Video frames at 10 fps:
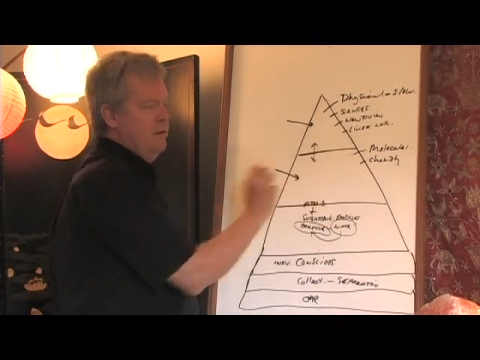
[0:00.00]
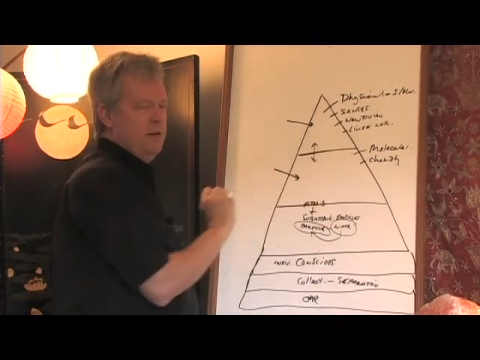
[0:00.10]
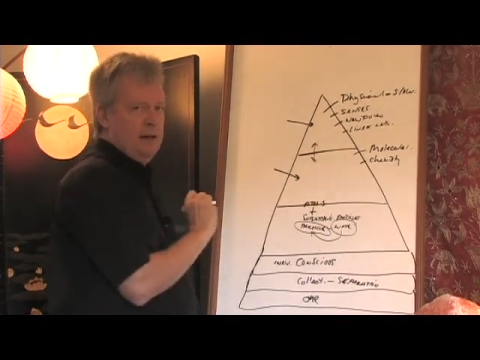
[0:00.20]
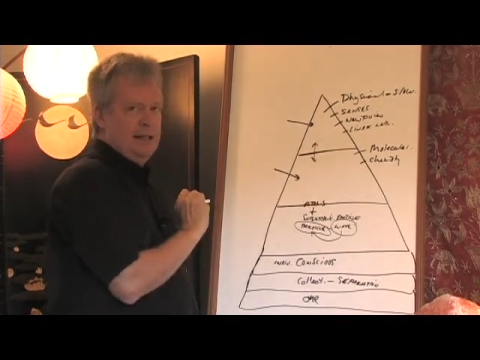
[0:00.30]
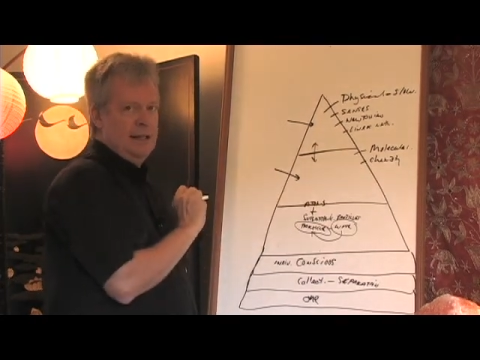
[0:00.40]

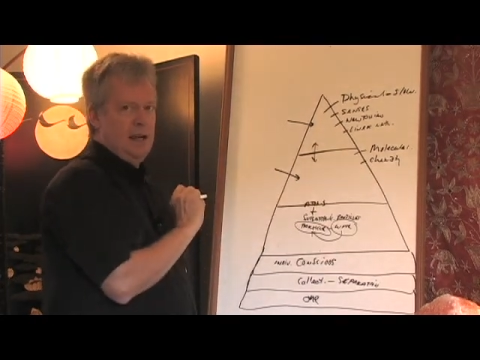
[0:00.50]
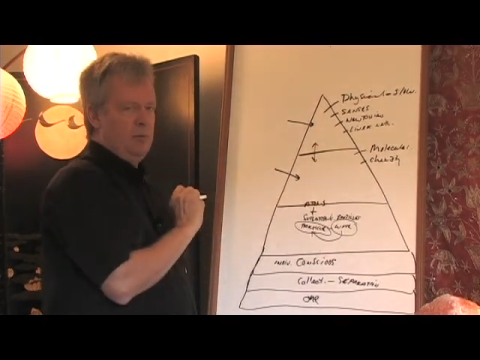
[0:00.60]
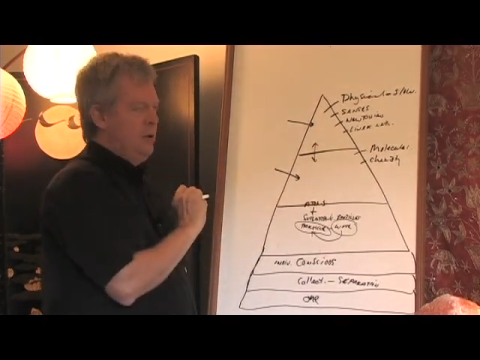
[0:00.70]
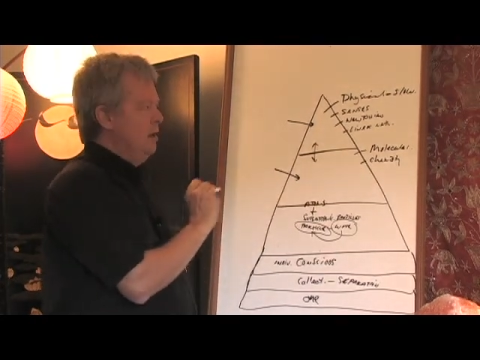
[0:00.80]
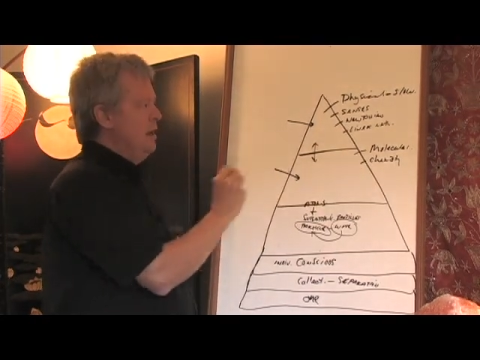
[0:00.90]
for
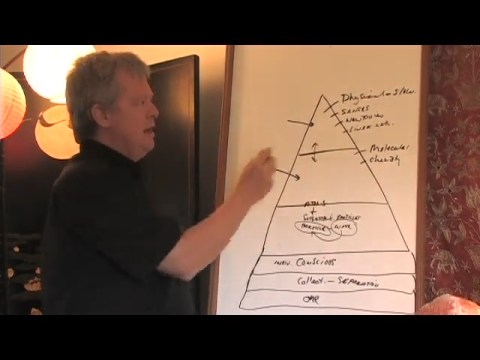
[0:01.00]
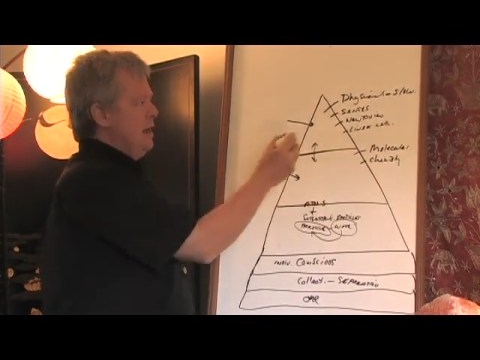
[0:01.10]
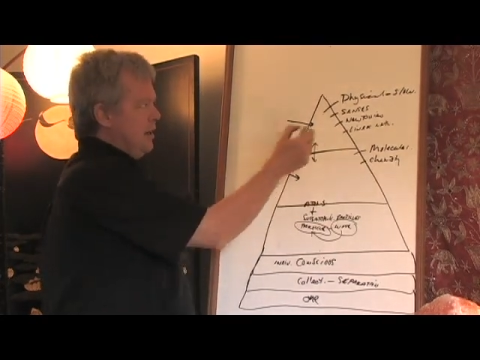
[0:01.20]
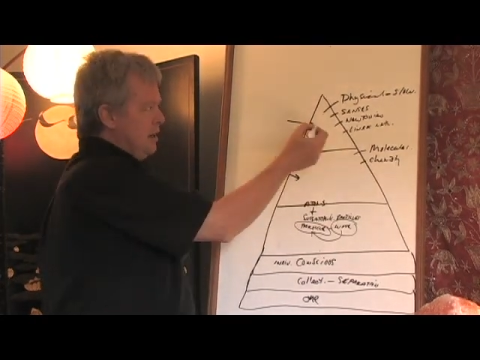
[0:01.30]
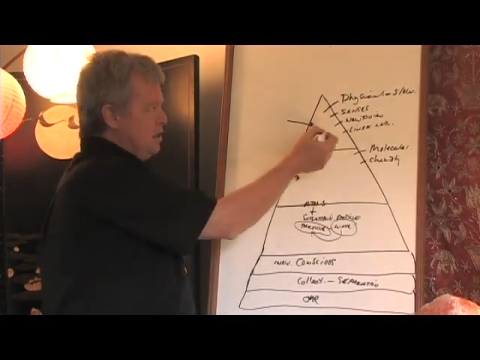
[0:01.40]
example,
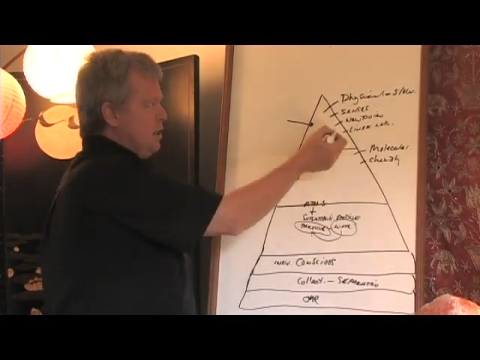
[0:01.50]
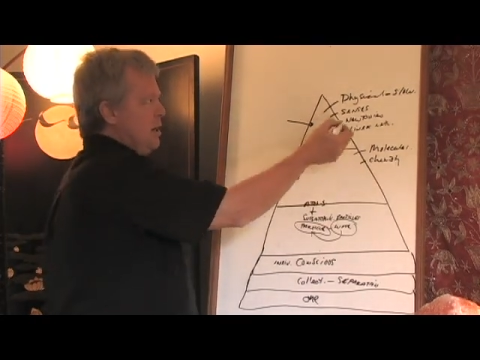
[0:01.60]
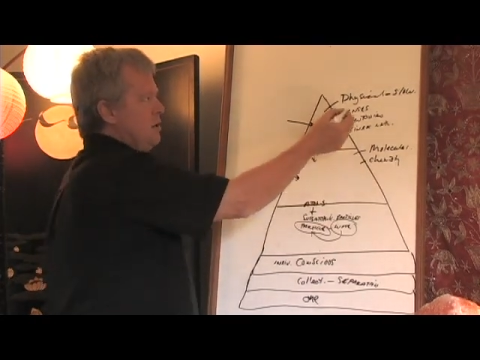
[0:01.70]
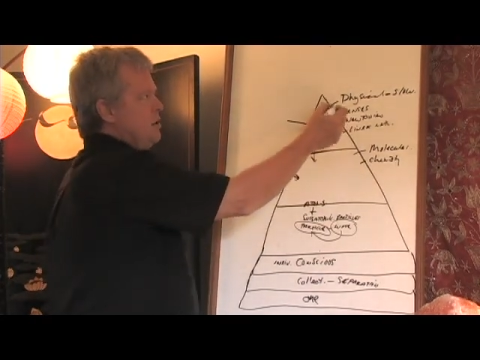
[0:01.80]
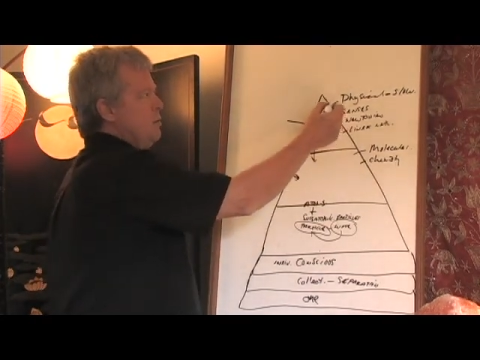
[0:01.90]
it can
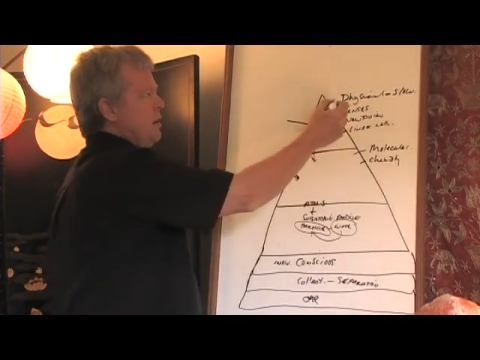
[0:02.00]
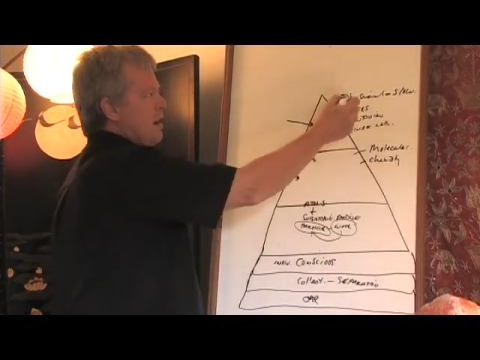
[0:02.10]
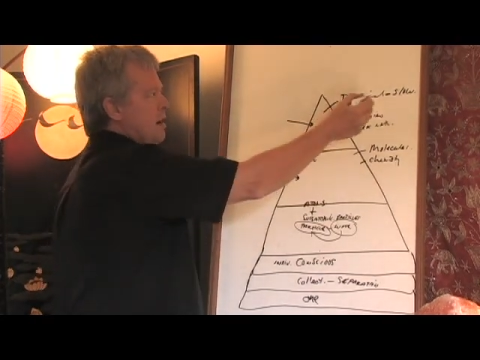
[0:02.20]
change the way